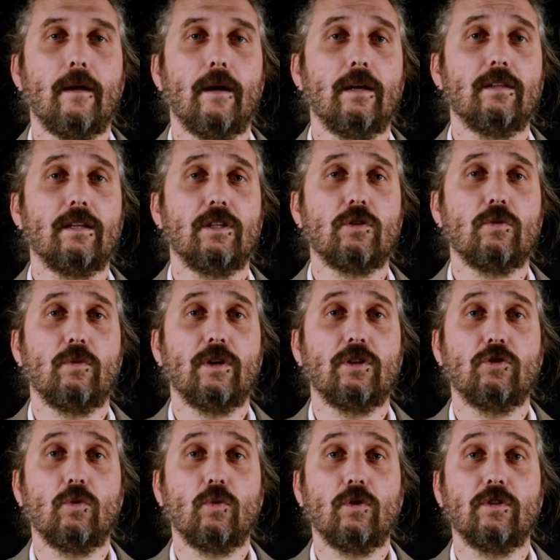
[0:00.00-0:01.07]
This
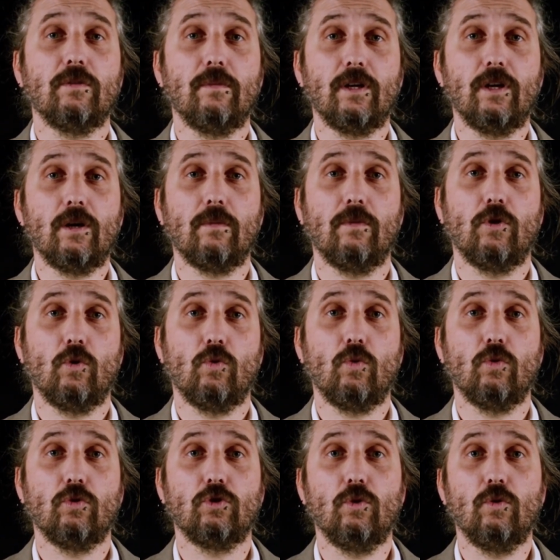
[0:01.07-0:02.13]
resource becomes
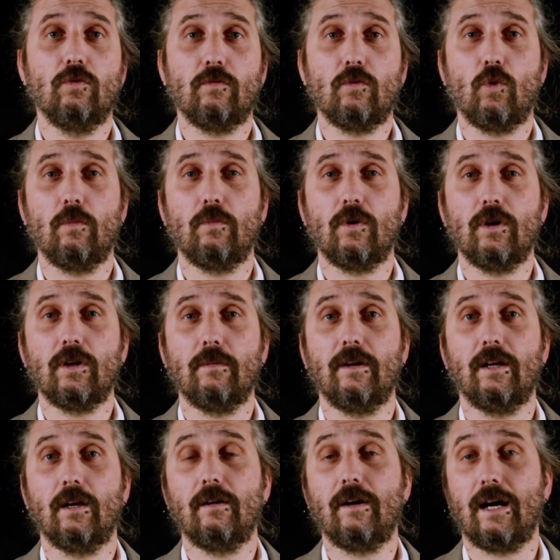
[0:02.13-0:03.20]
crucial for
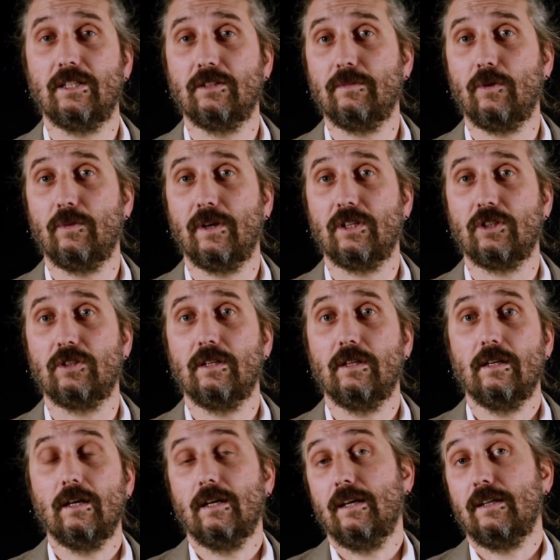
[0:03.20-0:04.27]
preliminary exploration,
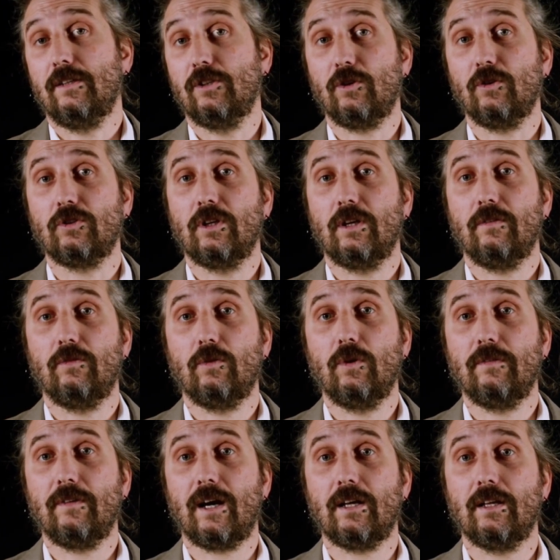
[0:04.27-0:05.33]
searching for
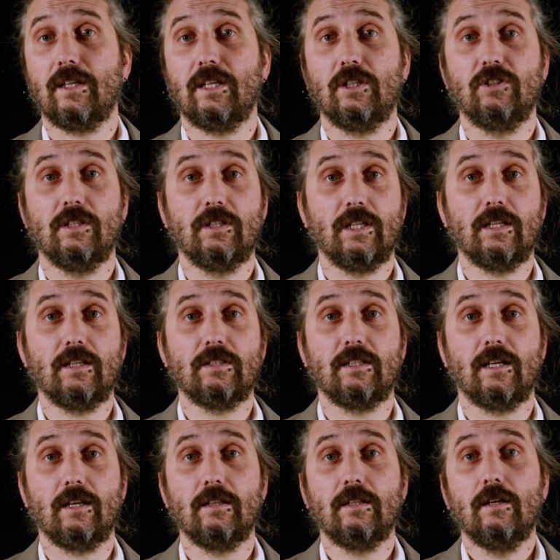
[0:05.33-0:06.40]
validation
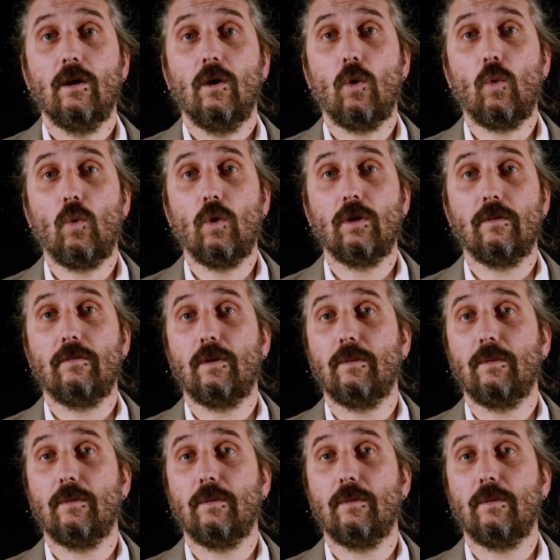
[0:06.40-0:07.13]
datasets, or for